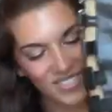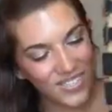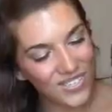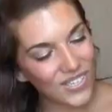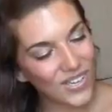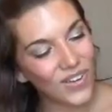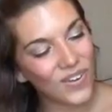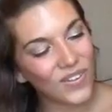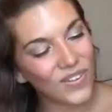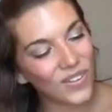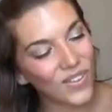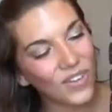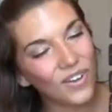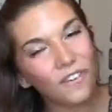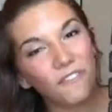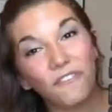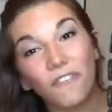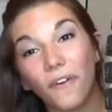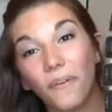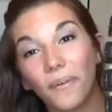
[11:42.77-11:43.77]
So
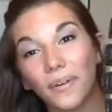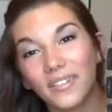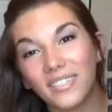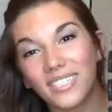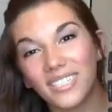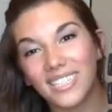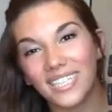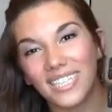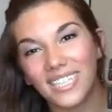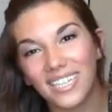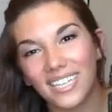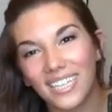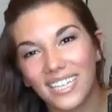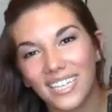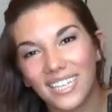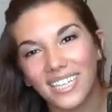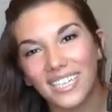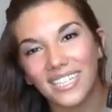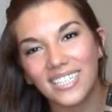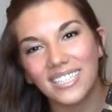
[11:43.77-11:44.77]
look forward to seeing
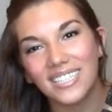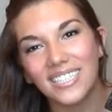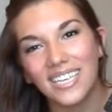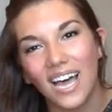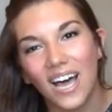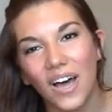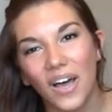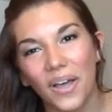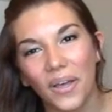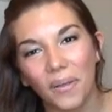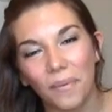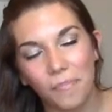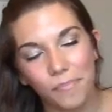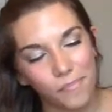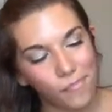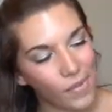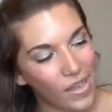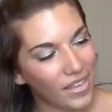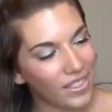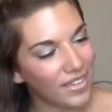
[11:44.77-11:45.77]
these.
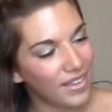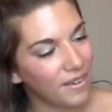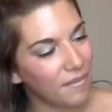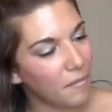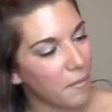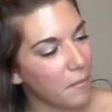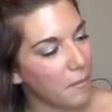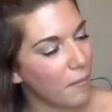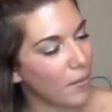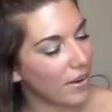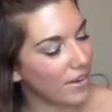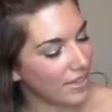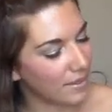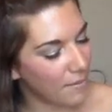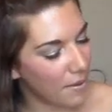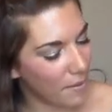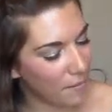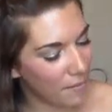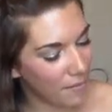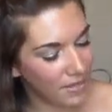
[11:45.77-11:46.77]
Um, I think I'm gonna break
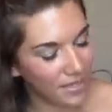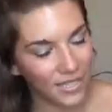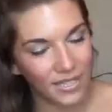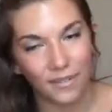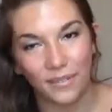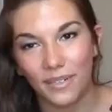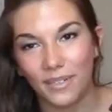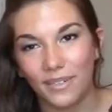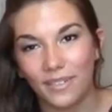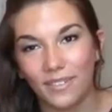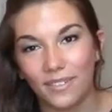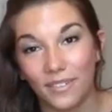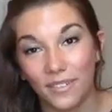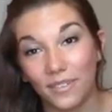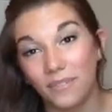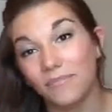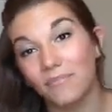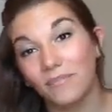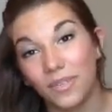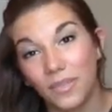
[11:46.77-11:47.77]
them out Monday when I,
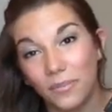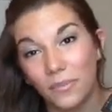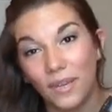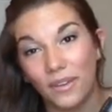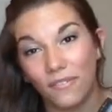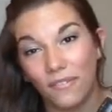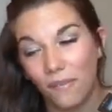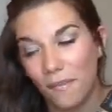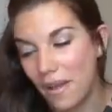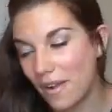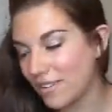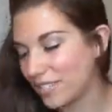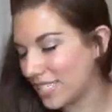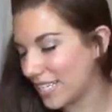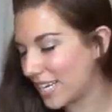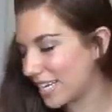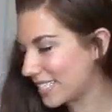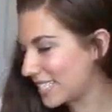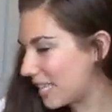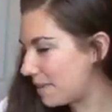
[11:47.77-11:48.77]
or a week from now at
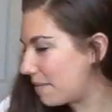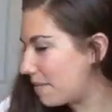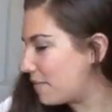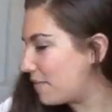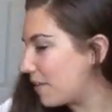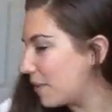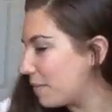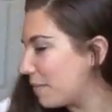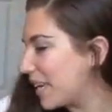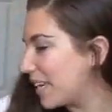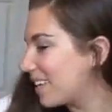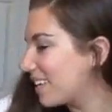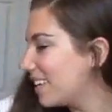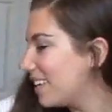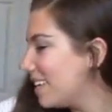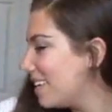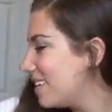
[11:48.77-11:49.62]
the next time I'm filming.